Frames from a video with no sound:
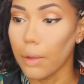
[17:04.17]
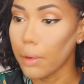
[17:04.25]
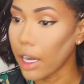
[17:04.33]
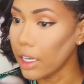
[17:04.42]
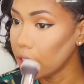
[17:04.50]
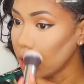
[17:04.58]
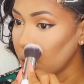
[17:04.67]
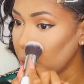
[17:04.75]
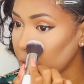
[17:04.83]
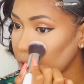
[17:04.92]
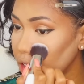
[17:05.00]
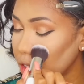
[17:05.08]
tell you what I do, what
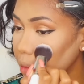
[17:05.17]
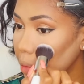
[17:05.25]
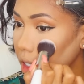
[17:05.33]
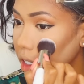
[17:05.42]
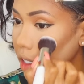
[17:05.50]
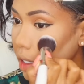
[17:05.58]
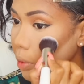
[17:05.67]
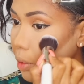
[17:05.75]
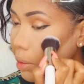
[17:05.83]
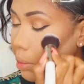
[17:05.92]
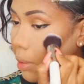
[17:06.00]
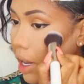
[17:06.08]
works for me,
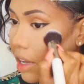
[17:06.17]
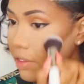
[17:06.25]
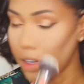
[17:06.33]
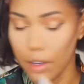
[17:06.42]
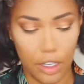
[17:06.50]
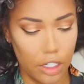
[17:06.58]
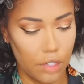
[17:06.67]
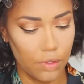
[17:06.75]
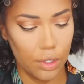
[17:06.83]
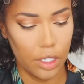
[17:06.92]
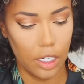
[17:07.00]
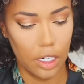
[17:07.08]
what my foundation
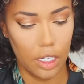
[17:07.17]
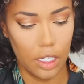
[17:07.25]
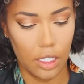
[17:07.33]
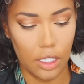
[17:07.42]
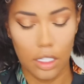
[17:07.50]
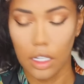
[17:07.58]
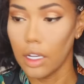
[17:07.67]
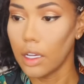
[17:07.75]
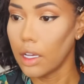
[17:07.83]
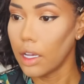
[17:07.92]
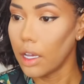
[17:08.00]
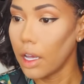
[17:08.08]
routine is.
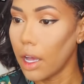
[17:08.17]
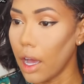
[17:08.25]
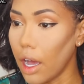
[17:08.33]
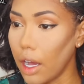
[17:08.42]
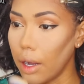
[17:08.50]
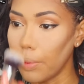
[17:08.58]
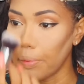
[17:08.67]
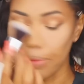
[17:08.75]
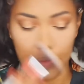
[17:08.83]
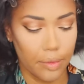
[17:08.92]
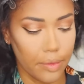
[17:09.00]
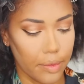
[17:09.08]

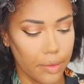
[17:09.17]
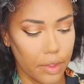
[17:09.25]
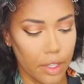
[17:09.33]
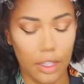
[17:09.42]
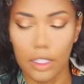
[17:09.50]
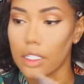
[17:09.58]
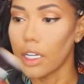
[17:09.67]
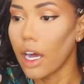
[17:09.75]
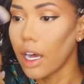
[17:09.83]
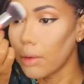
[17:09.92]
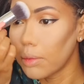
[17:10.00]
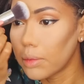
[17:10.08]
The
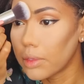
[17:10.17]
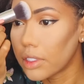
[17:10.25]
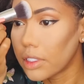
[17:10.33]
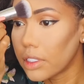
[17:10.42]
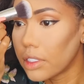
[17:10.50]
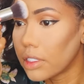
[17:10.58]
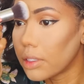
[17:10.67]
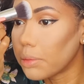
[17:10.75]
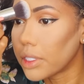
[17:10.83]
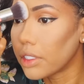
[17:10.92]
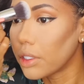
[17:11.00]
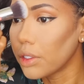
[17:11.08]
top, I'm
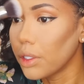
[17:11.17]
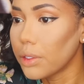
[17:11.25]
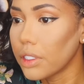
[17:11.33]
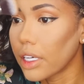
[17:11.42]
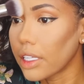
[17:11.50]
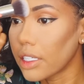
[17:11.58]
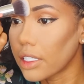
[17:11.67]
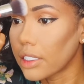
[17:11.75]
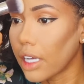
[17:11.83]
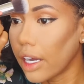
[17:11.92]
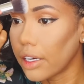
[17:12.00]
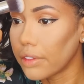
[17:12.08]
still using like this
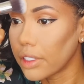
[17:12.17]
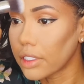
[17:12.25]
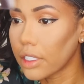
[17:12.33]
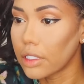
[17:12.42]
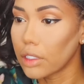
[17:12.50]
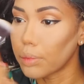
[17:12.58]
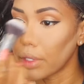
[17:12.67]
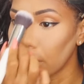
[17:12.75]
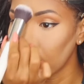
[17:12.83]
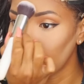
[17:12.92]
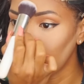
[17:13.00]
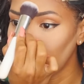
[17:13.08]
side of this because this brush
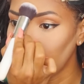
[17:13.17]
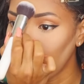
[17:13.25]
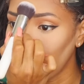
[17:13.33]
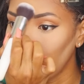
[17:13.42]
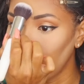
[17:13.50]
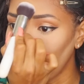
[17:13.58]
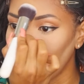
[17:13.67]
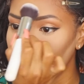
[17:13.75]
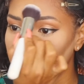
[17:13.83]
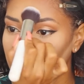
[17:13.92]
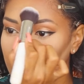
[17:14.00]
is too big, but